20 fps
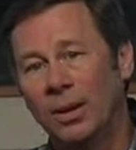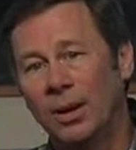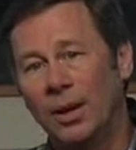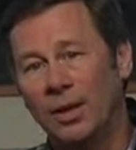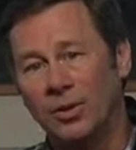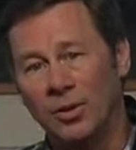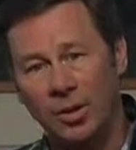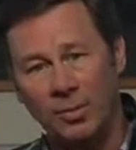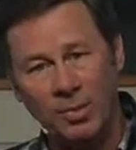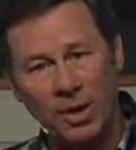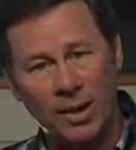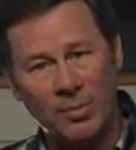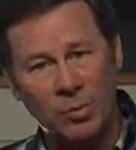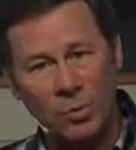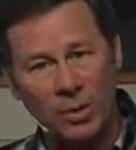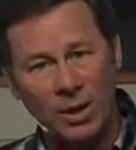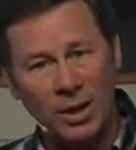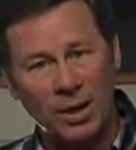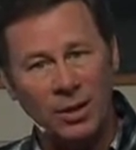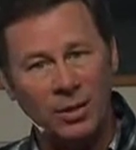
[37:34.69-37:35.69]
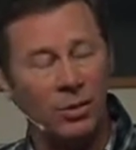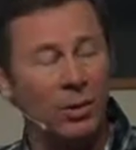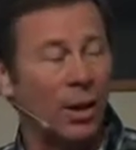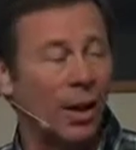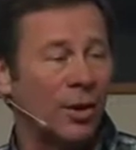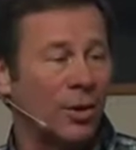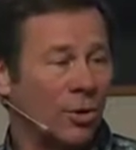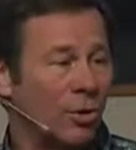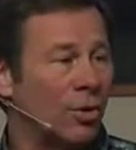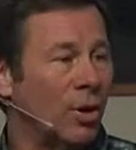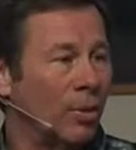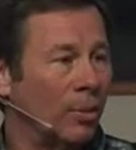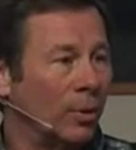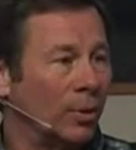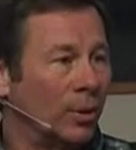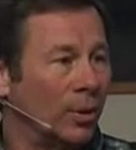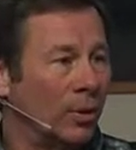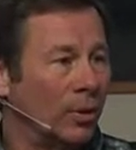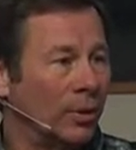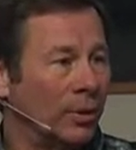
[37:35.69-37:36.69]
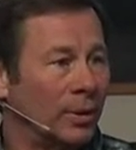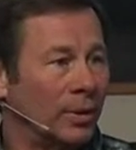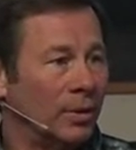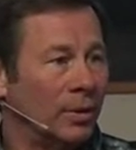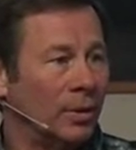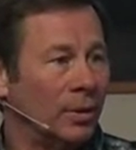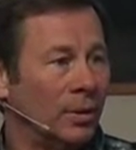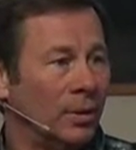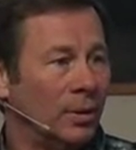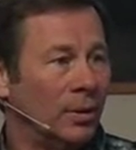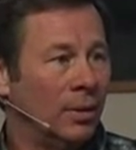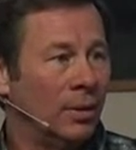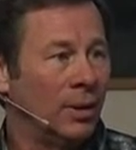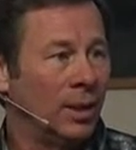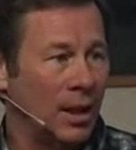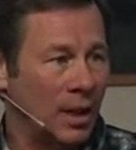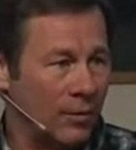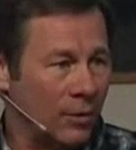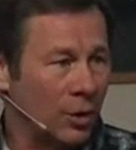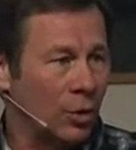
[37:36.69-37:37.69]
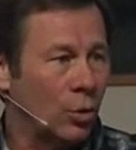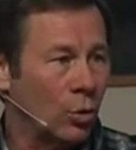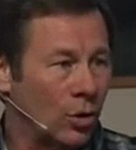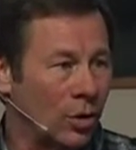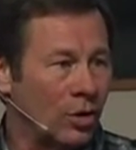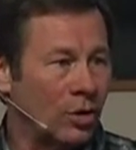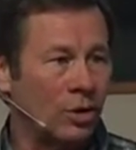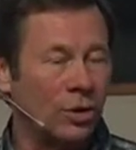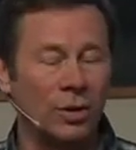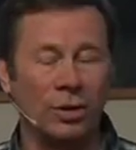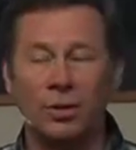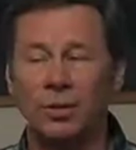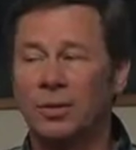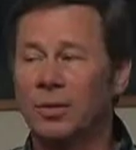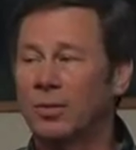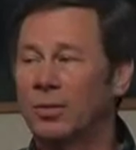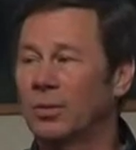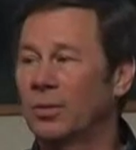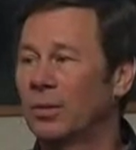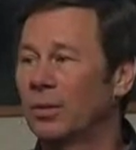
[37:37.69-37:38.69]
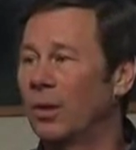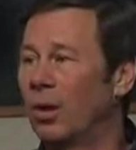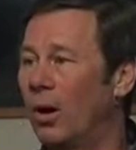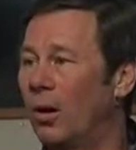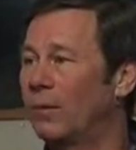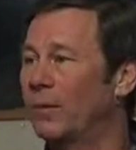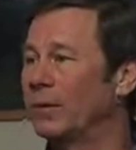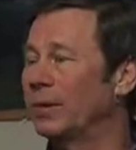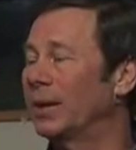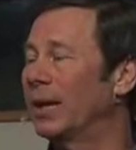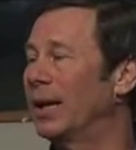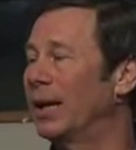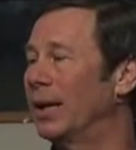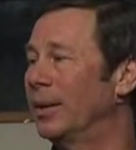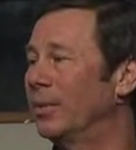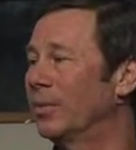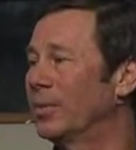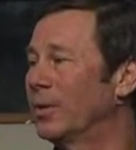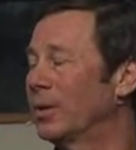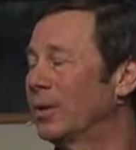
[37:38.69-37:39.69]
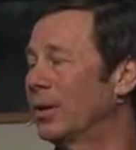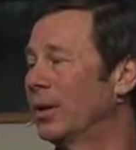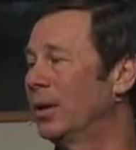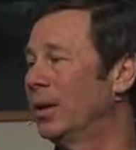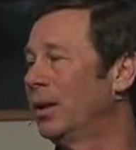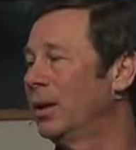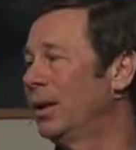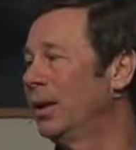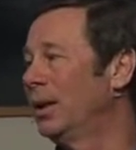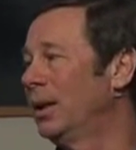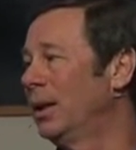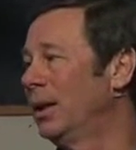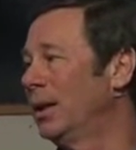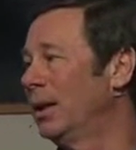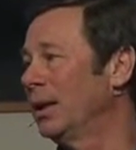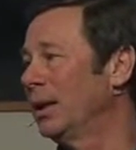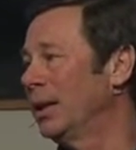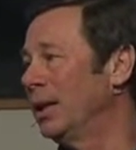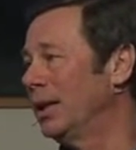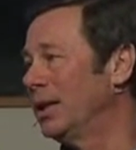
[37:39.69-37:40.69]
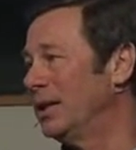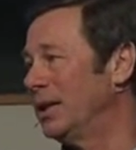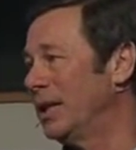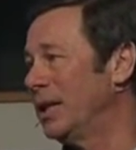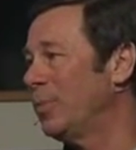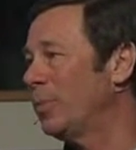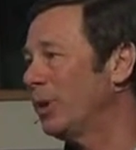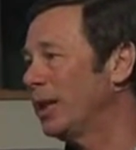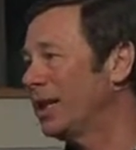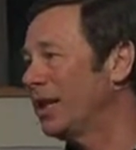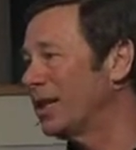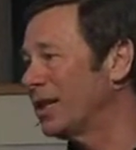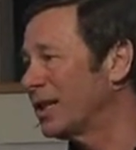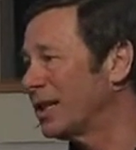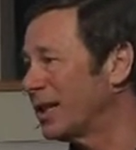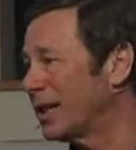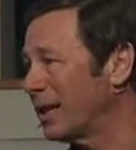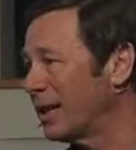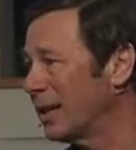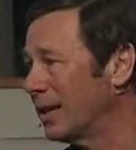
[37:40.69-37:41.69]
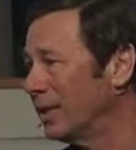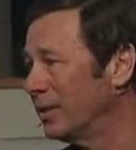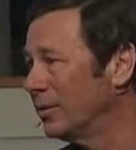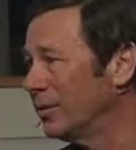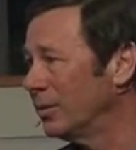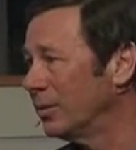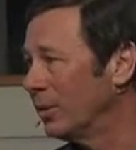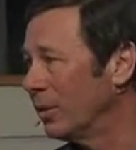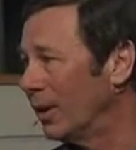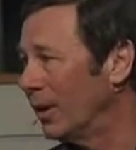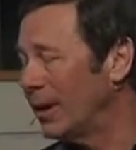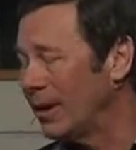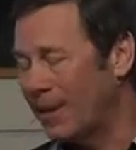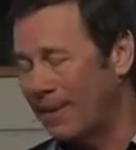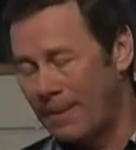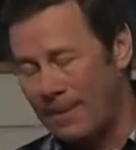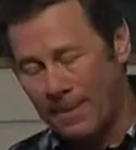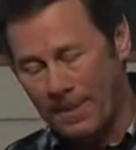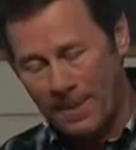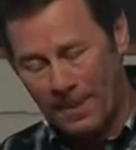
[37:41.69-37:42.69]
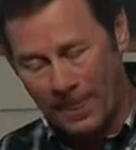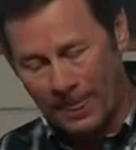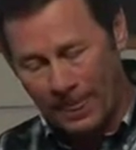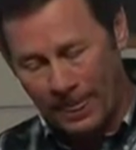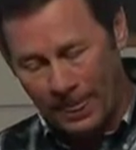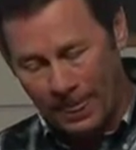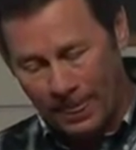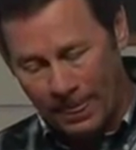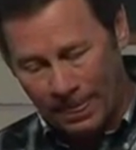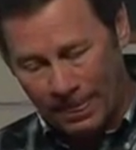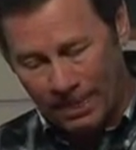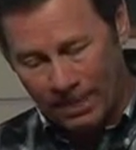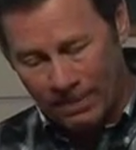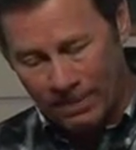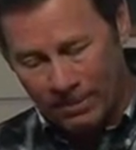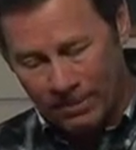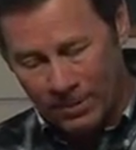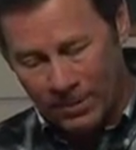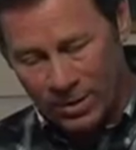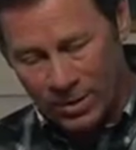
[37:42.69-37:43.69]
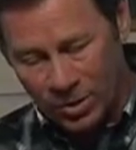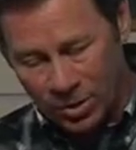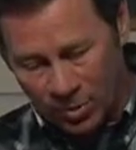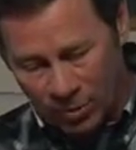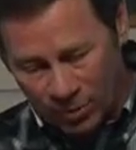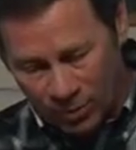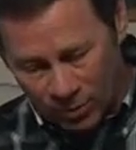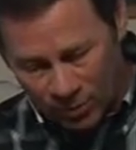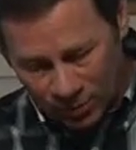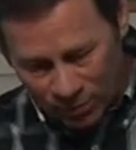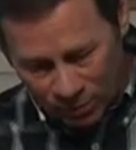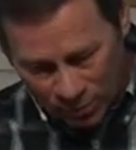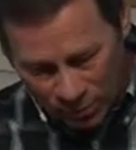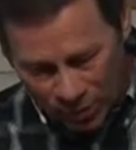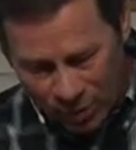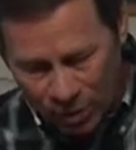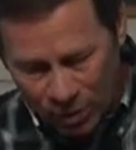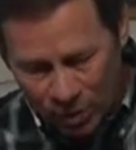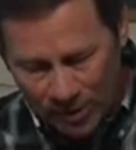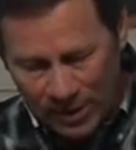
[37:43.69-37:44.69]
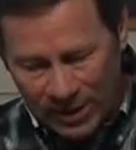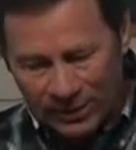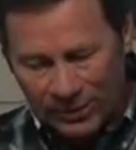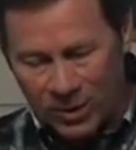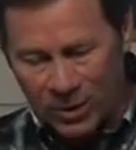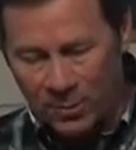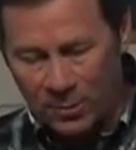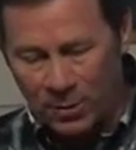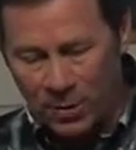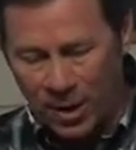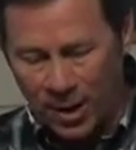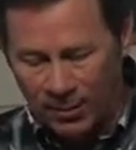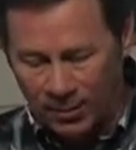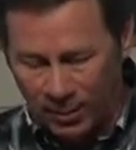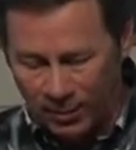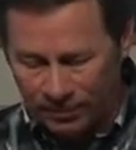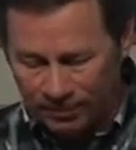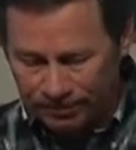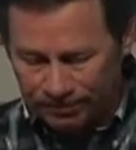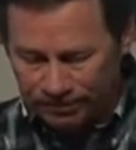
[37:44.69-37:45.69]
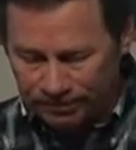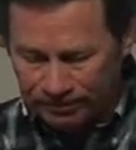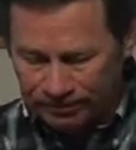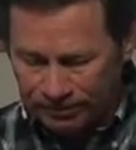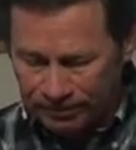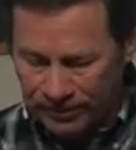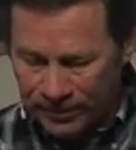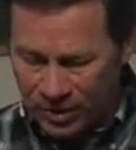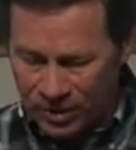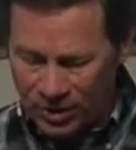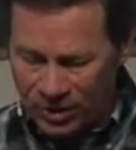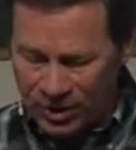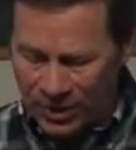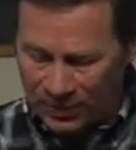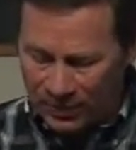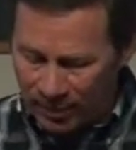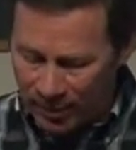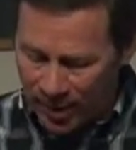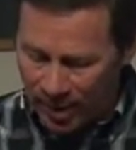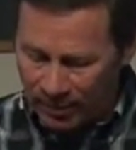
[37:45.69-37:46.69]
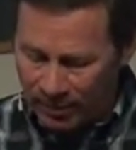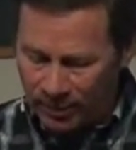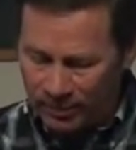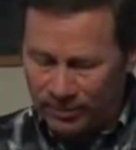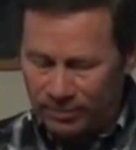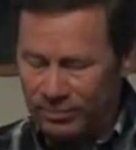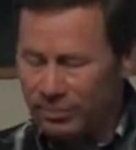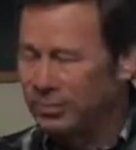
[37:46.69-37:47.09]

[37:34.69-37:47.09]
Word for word: And sometimes we get into a lot of trouble, don't we? Even Christians, oftentimes, get deeply in sin, right? So, what do you do about this problem, this sin problem?